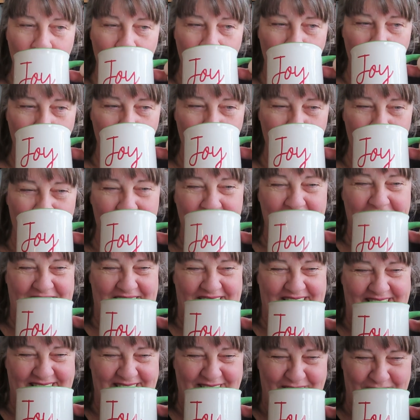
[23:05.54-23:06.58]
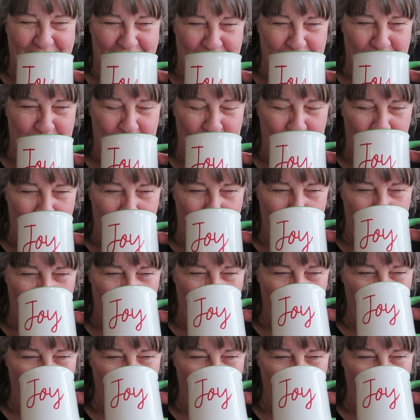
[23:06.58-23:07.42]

Nobody speaks.